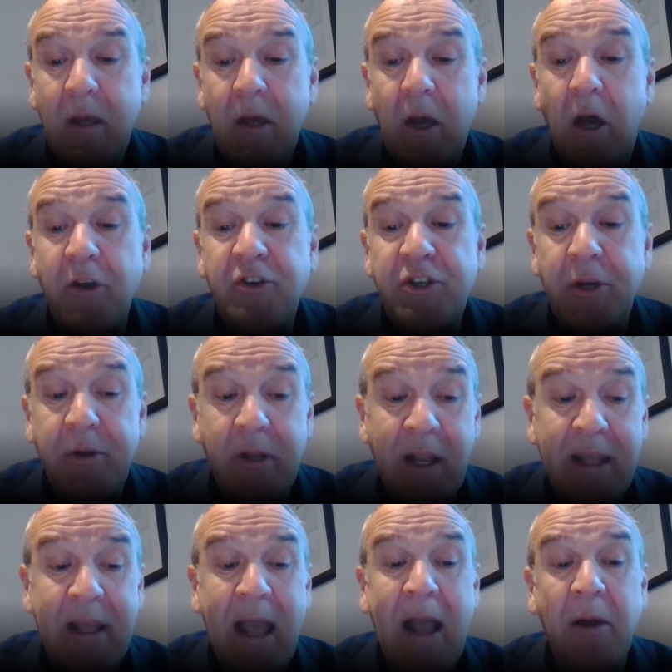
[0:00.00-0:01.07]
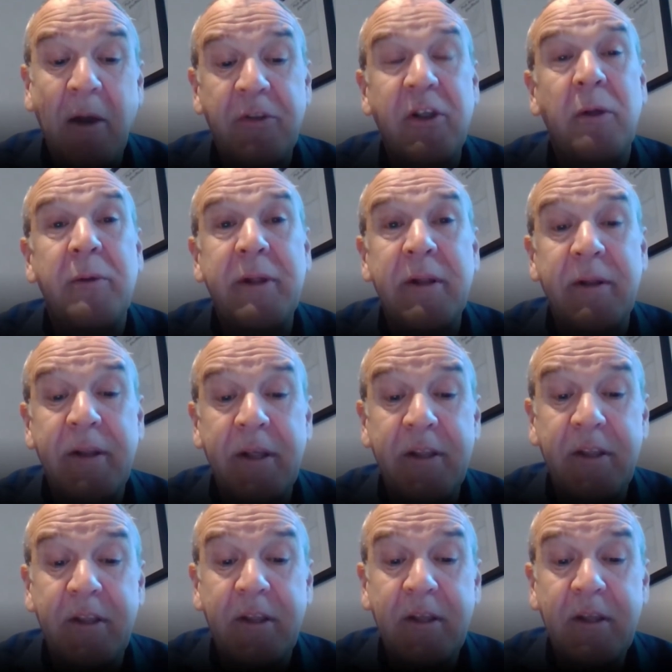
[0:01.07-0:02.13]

on juggling household illness,